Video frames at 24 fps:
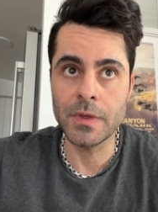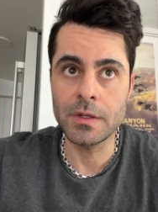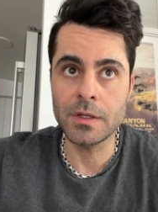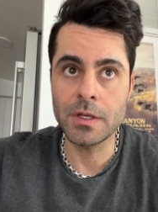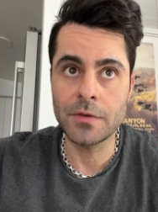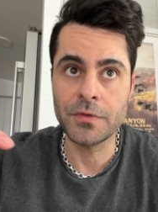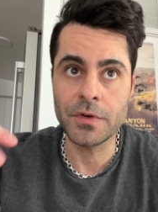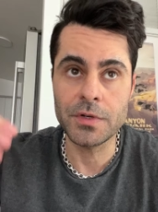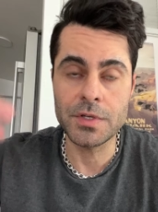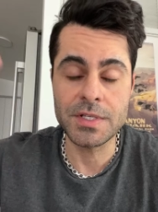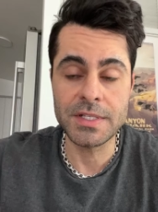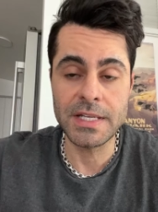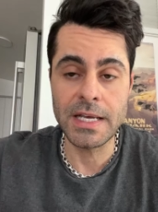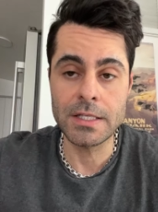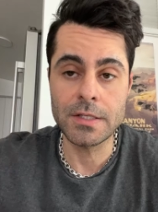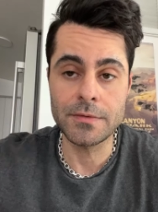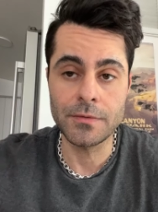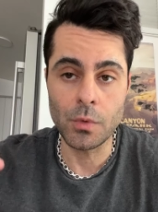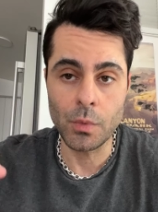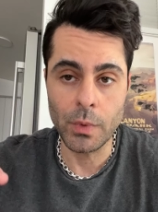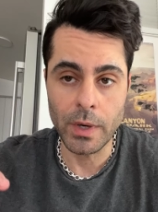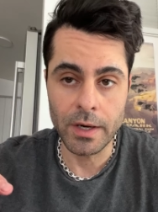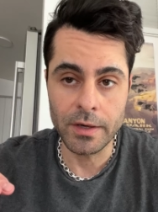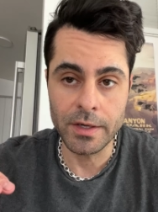different states of
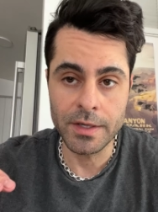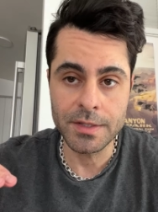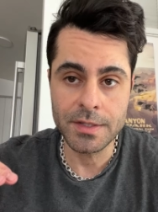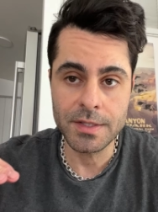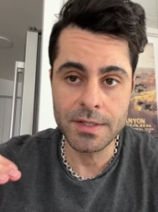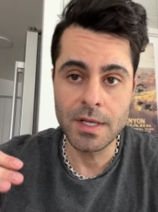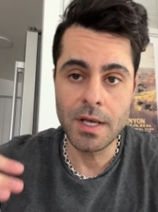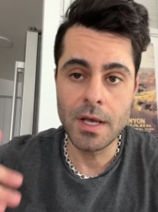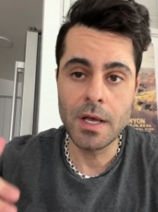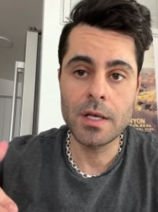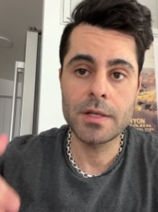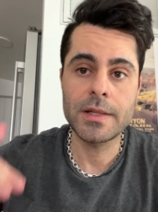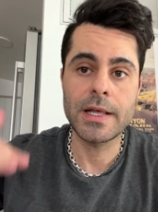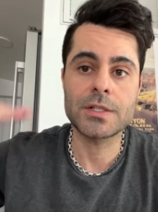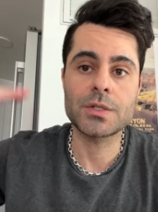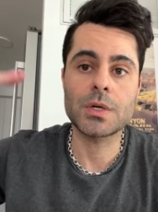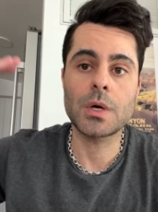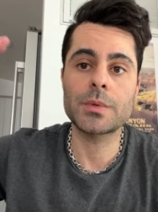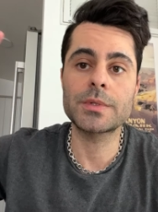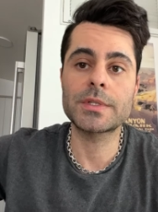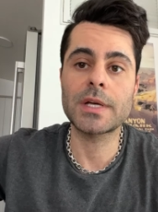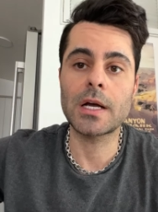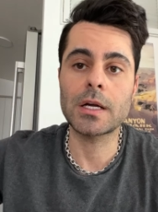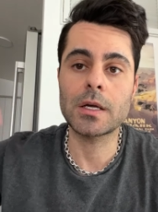awareness that's why
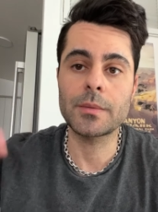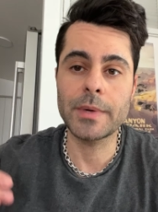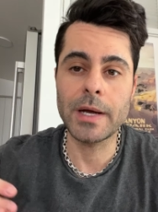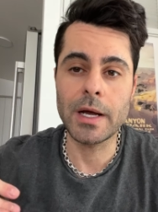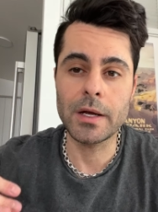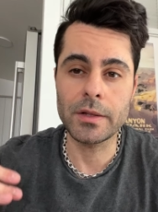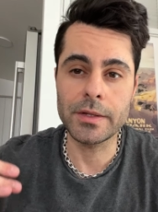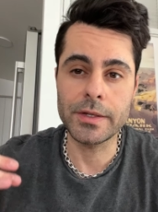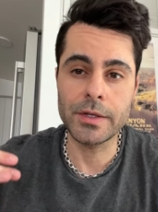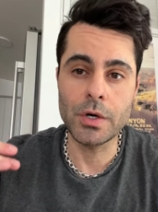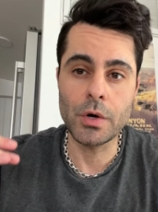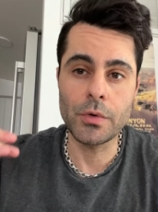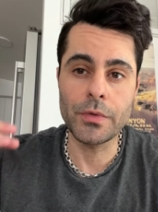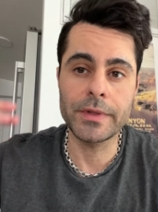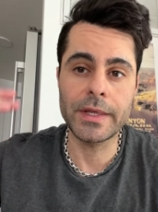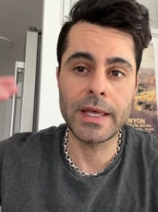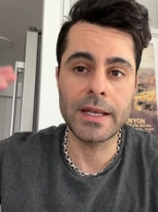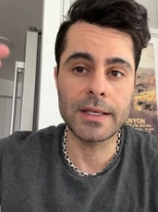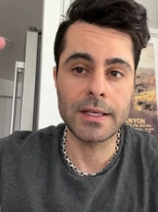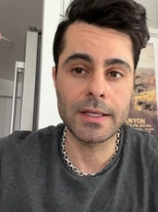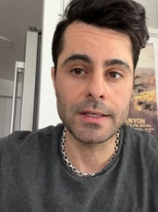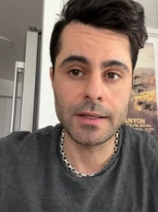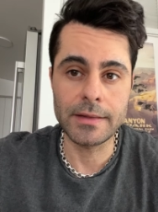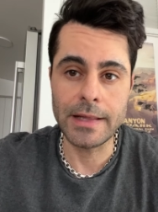we talk about you know
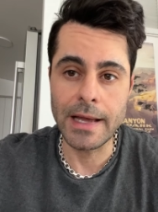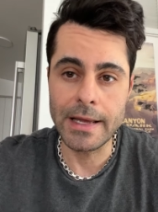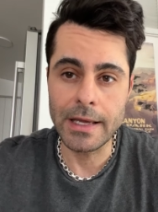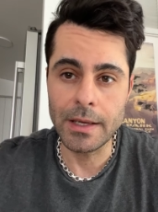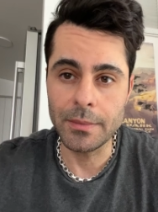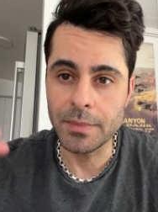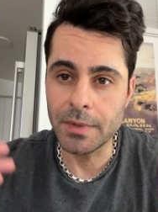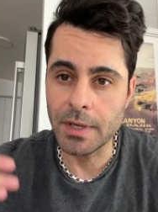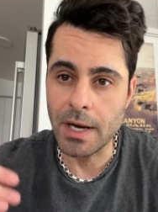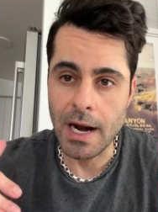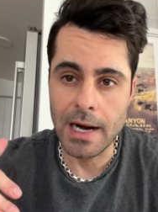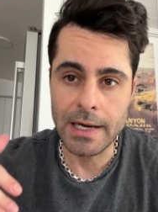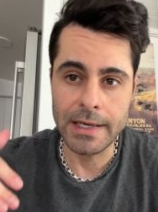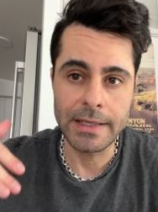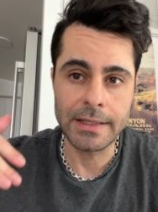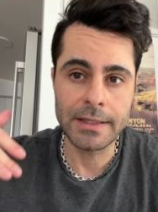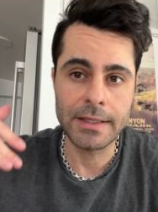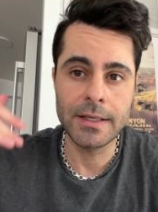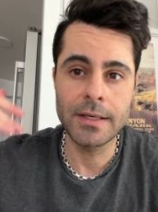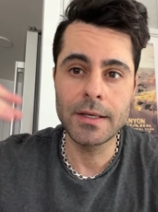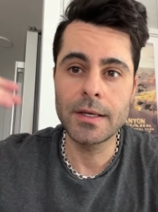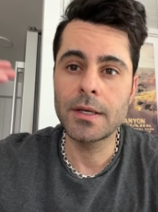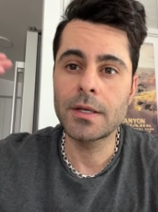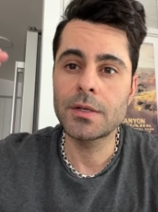getting into that
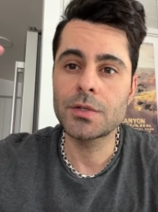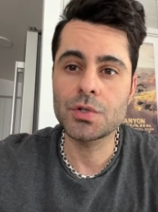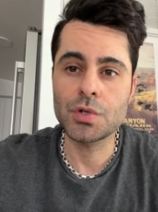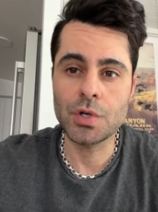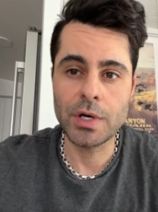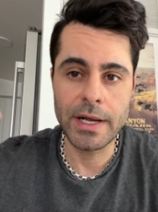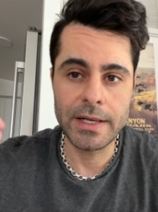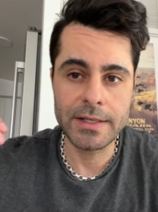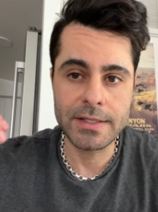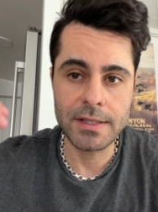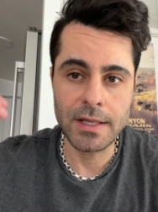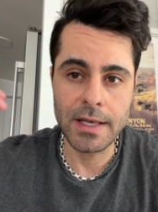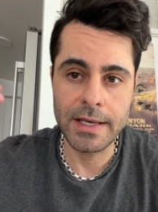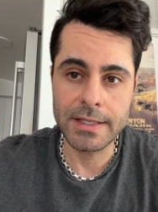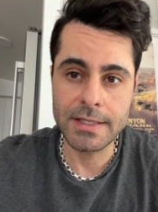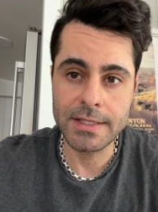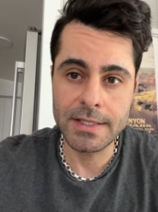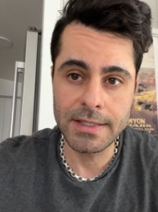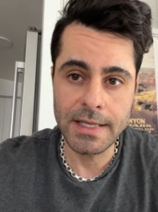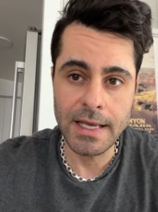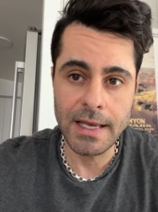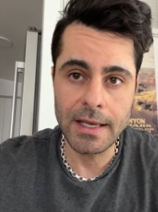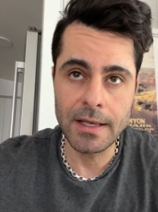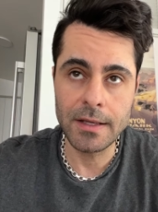hypnotic trance-like
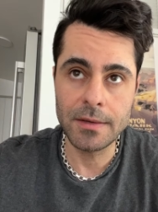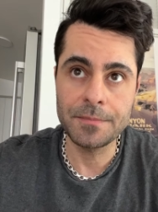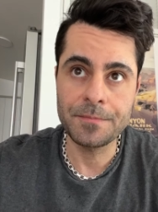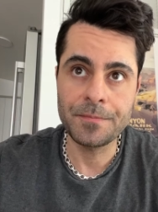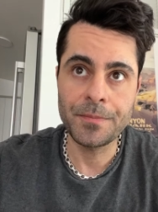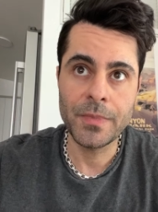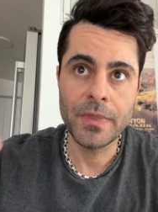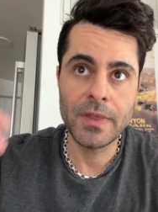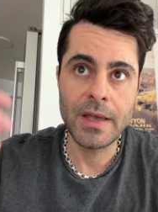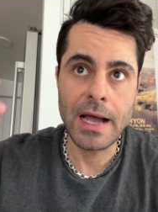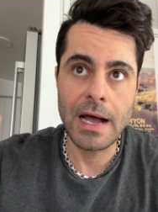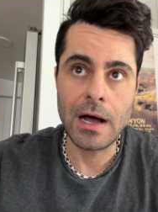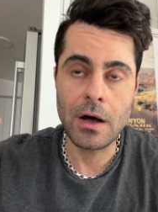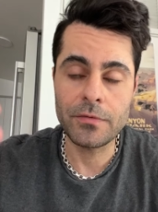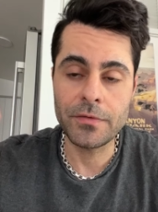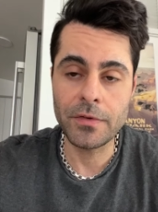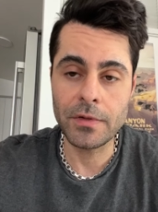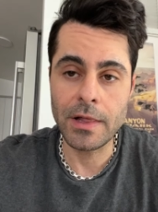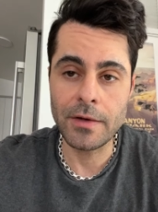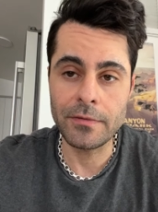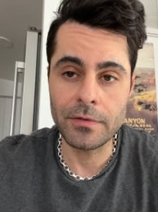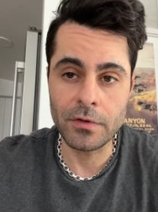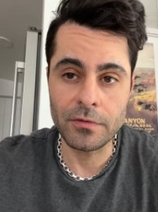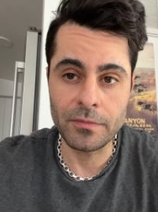state, the alpha
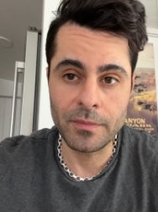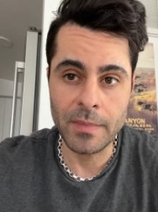level of